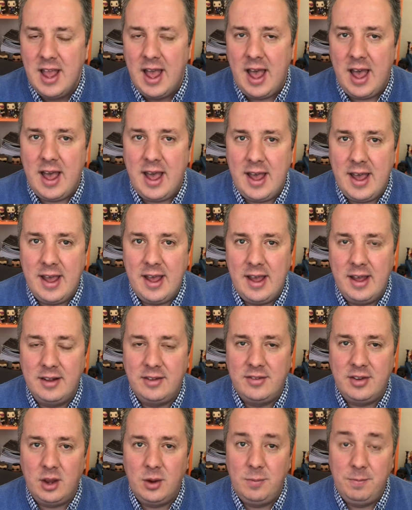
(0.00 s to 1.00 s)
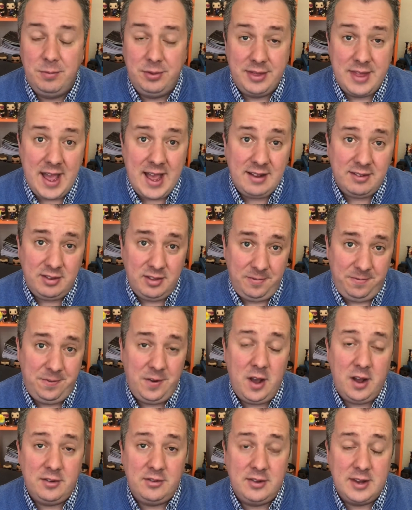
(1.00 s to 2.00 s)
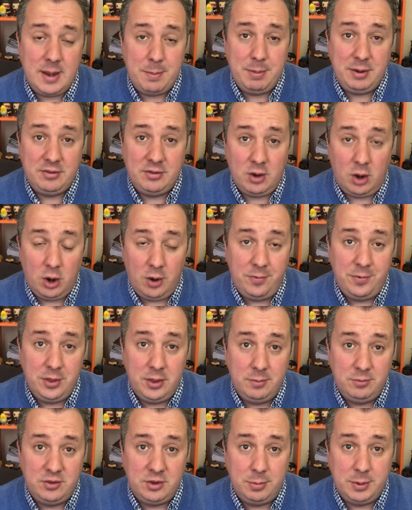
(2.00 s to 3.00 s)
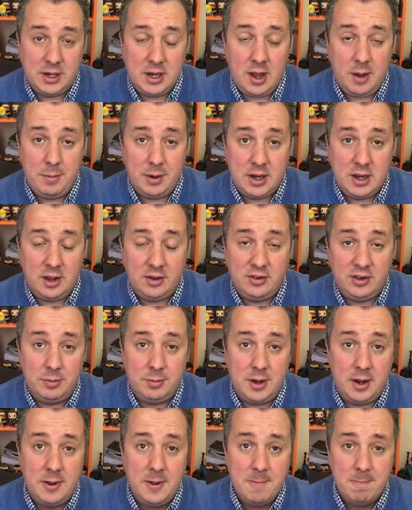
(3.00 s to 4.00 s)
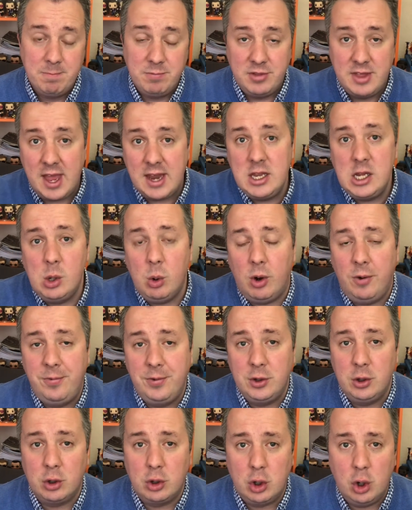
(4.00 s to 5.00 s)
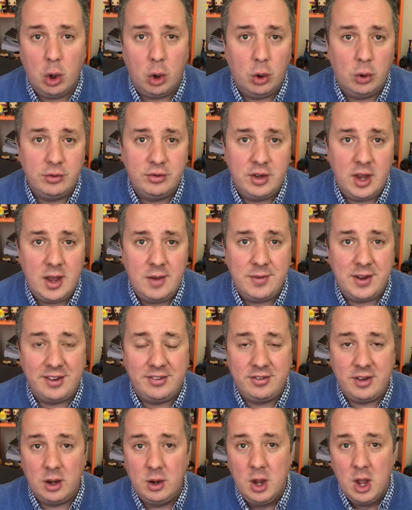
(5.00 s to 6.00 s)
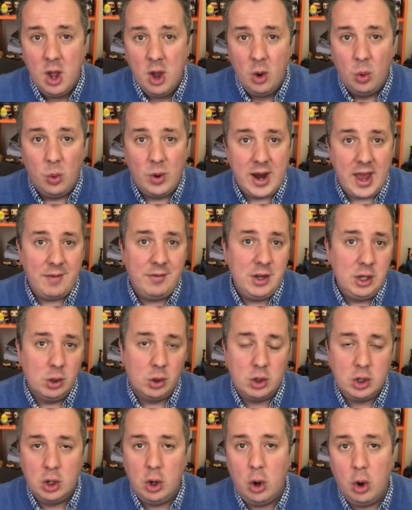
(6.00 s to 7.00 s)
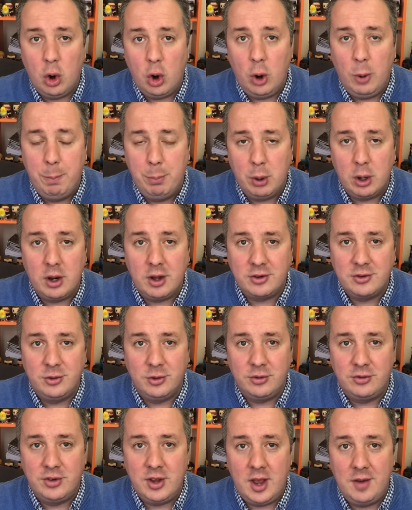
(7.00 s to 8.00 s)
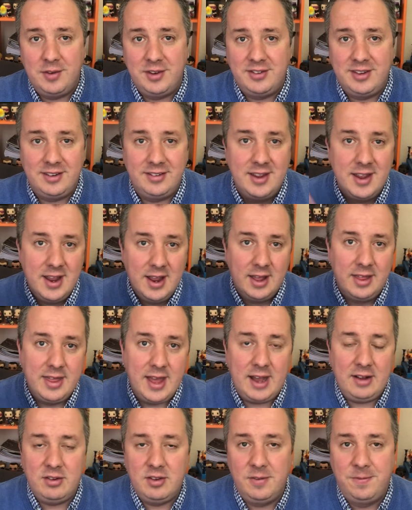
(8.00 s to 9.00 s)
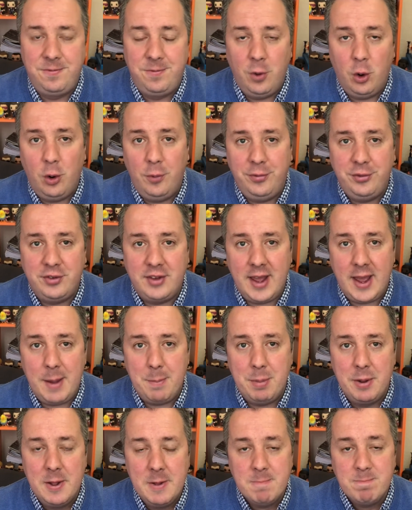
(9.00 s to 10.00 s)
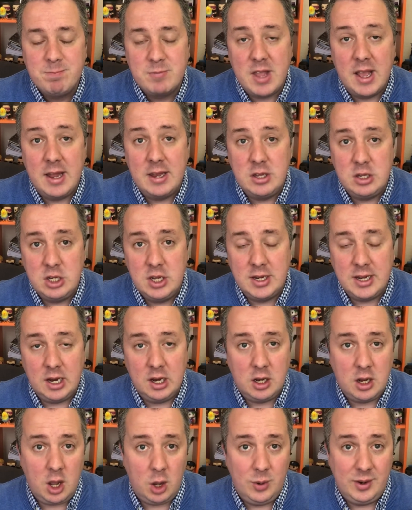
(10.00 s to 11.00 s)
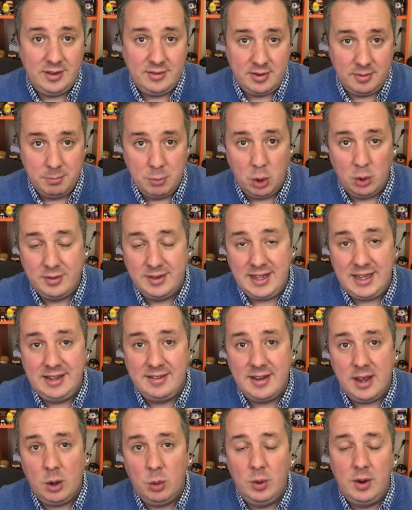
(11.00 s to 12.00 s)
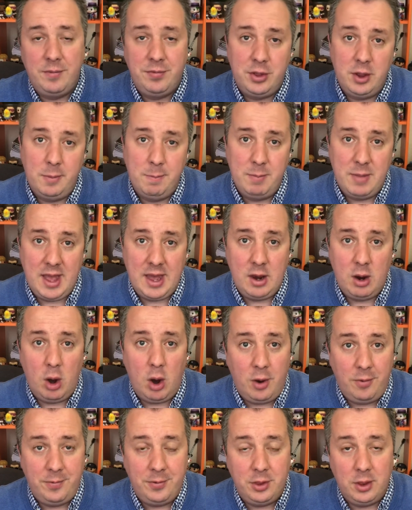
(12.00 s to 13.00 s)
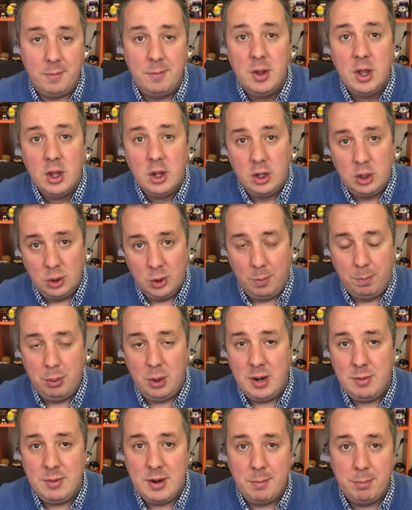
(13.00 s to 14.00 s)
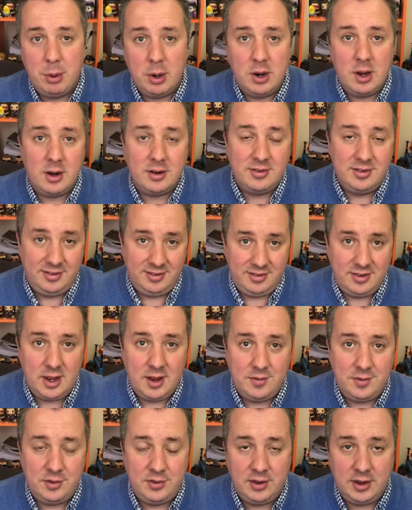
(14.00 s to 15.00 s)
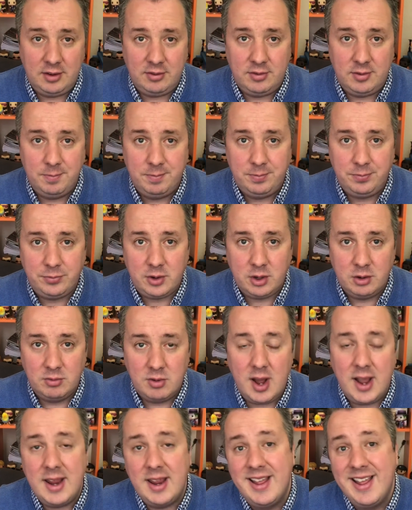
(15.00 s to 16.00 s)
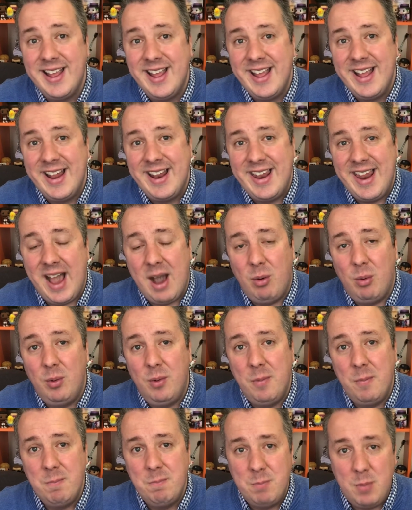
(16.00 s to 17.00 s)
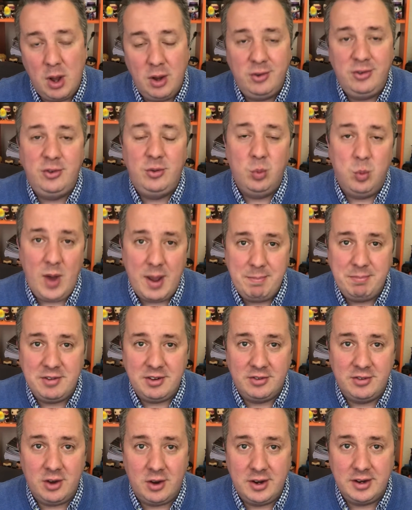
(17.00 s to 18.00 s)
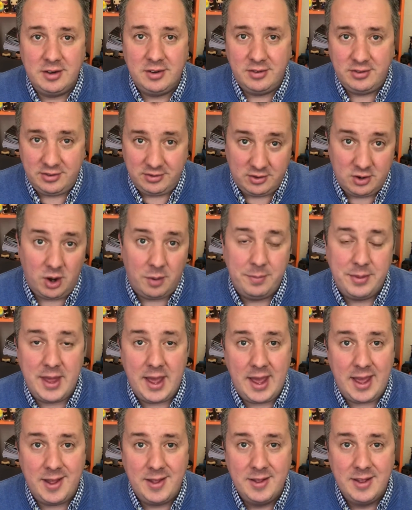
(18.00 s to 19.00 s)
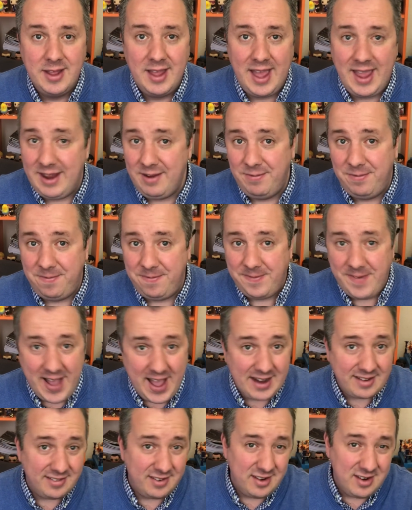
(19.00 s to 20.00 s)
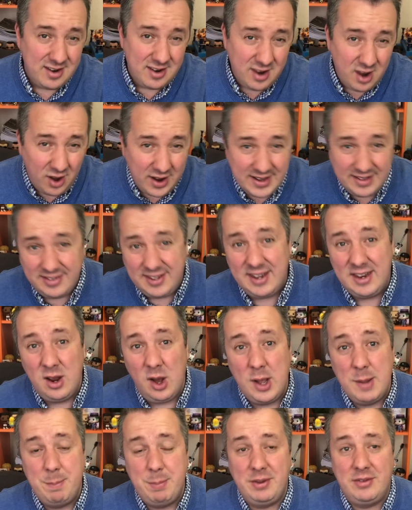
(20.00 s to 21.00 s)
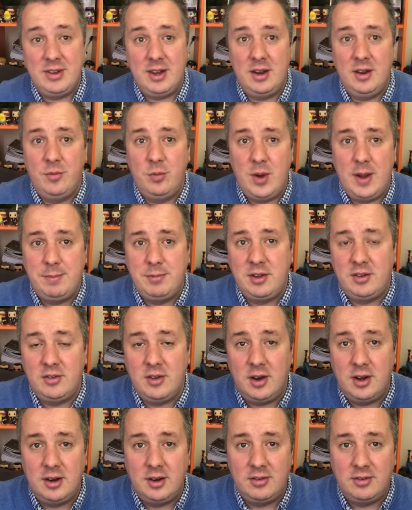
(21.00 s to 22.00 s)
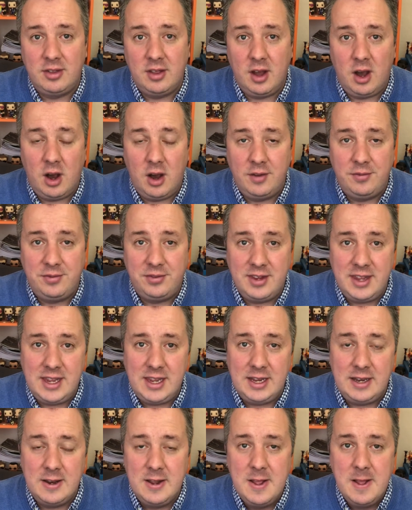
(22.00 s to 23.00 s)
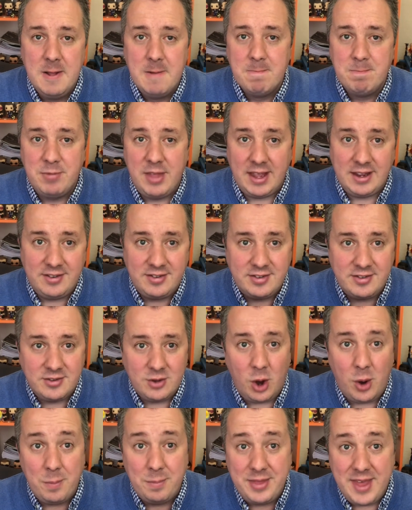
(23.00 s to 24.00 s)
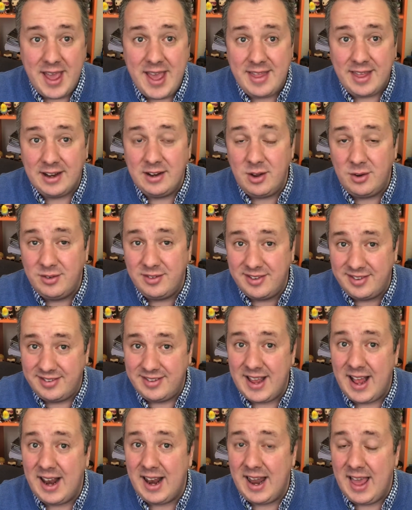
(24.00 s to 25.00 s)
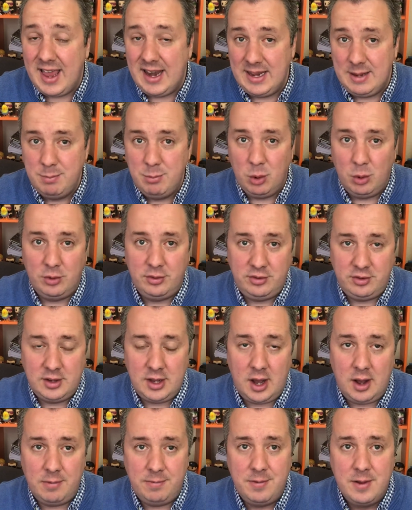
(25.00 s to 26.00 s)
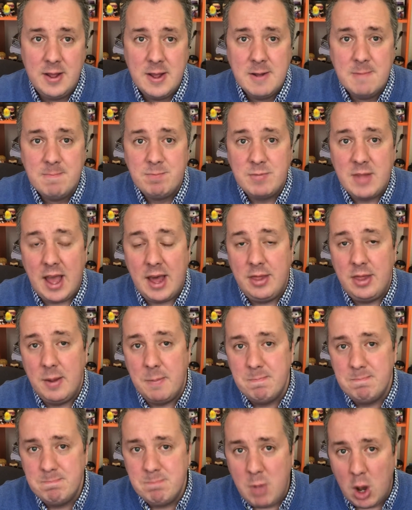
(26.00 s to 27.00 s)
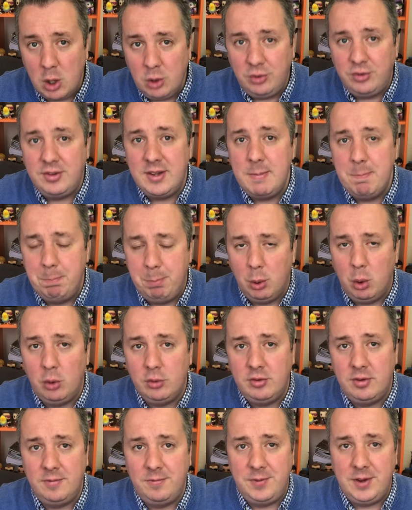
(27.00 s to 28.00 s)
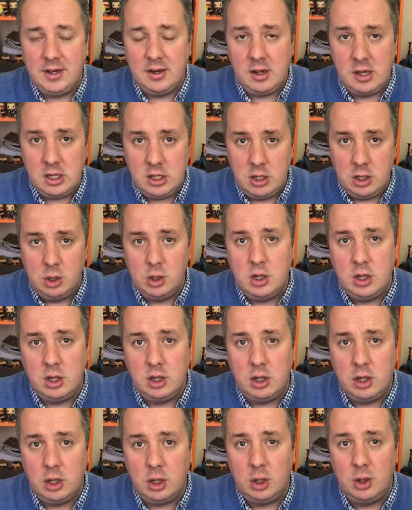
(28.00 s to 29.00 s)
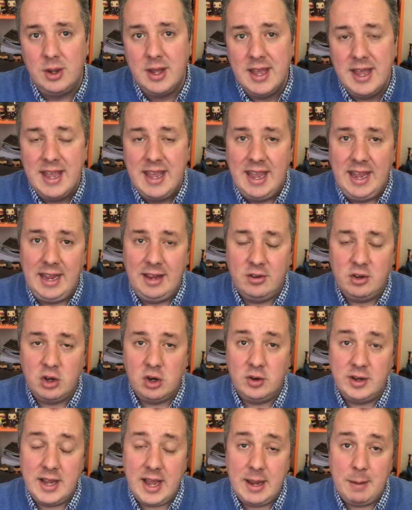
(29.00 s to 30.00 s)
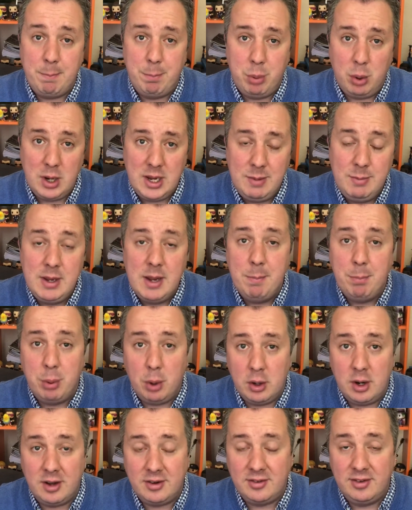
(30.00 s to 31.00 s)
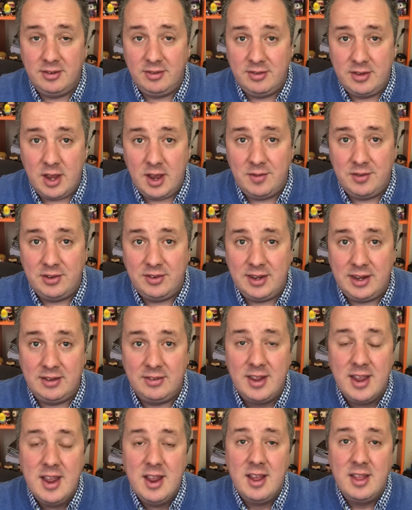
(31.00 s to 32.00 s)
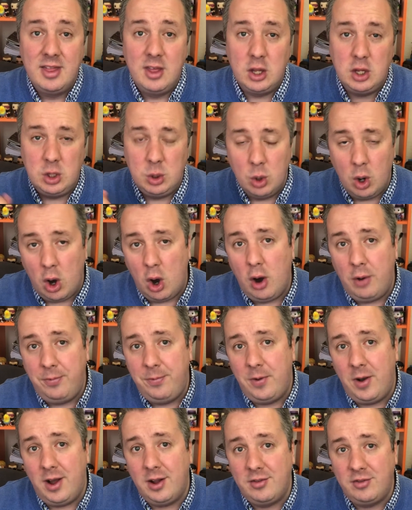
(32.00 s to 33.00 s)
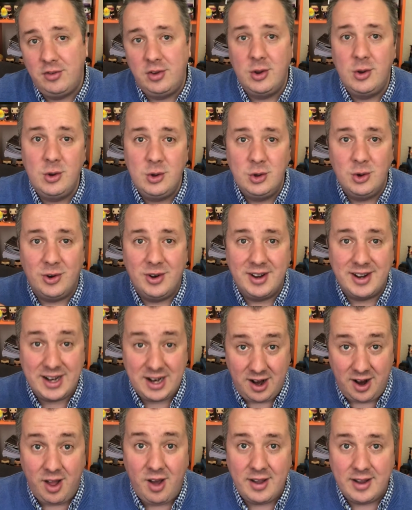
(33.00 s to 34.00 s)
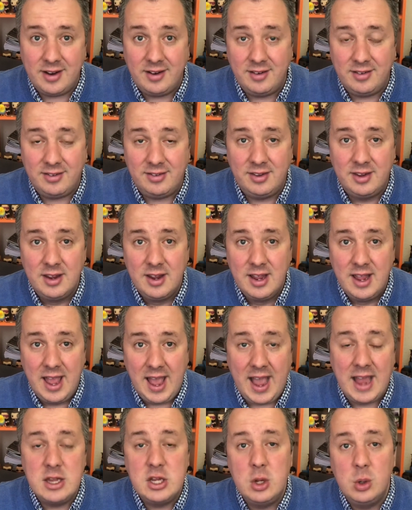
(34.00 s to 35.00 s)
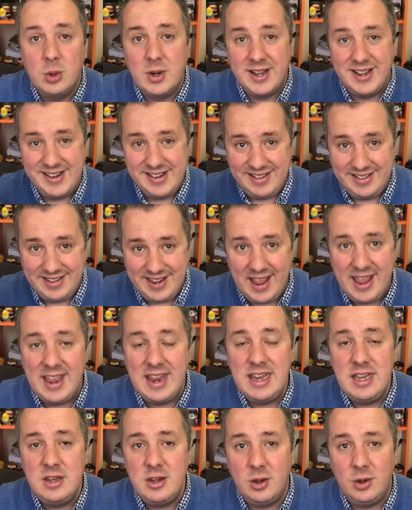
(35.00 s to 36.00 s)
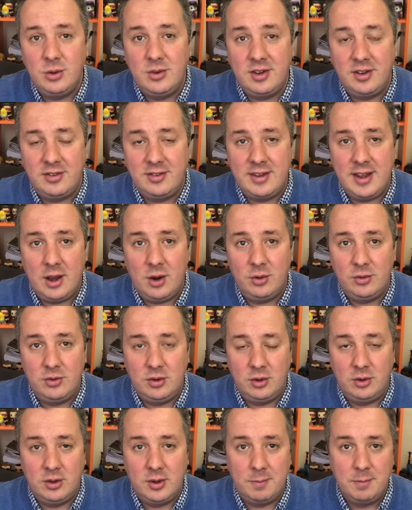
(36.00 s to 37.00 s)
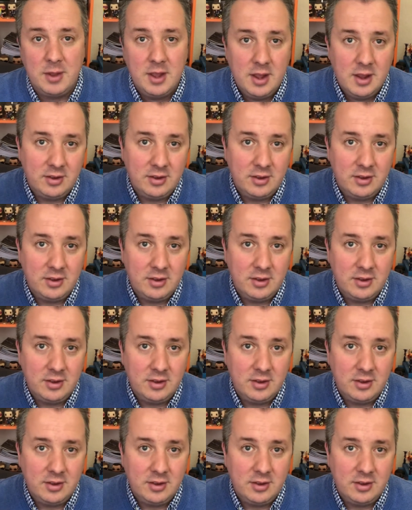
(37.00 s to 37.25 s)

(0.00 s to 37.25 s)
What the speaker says: And so that's the third step, is offer them to become a customer. Then you offer your core service. So whatever your core product or service is, that's the fourth step. And you're going to go into more detail with them and offer them your premium products and services, right? Now, most web designers stop there. In fact, 99% of web designers that I've seen, they stop there. They don't sell any more stuff. And the most important thing that you can do is create premium products and services that you offer to your clients and you continue to sell to them.